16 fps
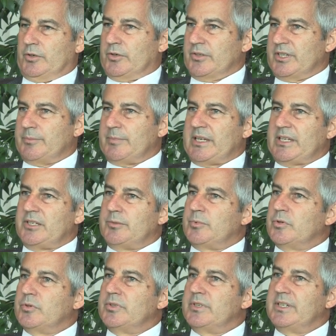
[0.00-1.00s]
on the menu
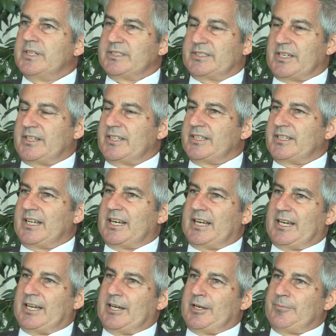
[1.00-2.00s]
board, so
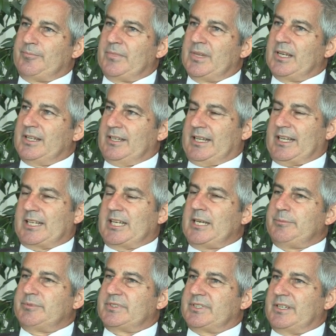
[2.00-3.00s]
that that
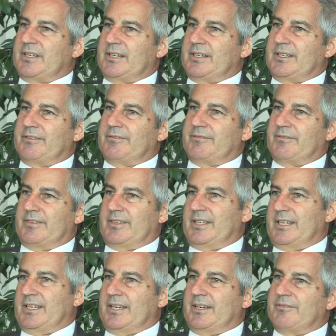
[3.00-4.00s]
keeps the
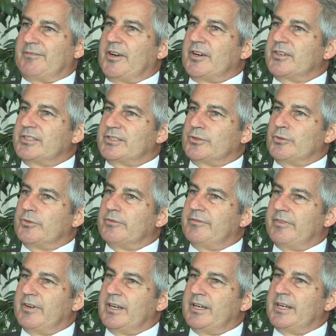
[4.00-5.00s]
focus of
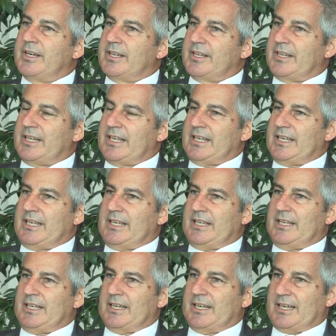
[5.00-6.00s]

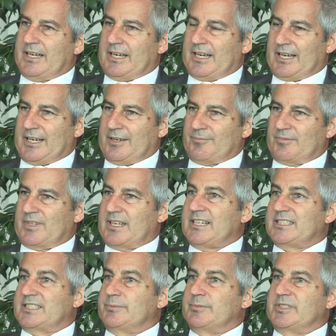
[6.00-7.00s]
the
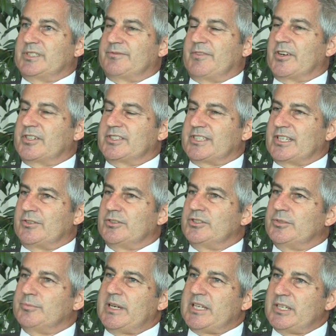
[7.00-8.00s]
customers focusing
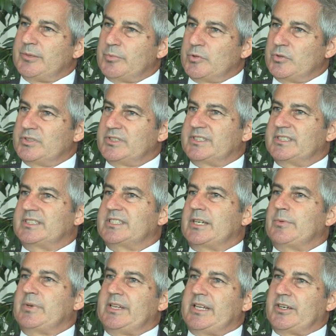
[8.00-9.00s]
on your menu boards to
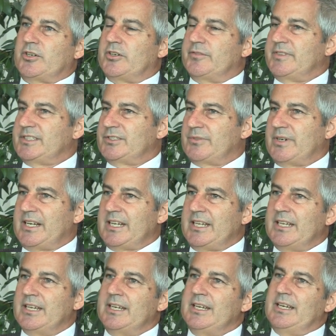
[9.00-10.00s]
see when their coffee's
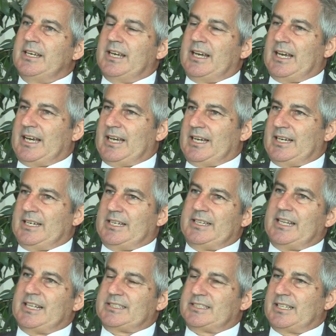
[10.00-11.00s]
ready,
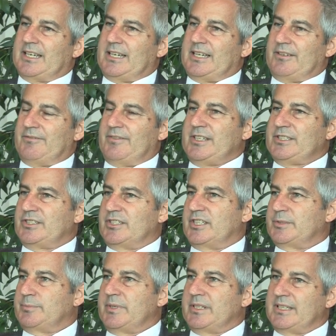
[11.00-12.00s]
and that's a feature
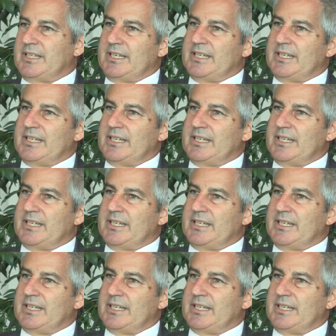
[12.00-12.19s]
that's built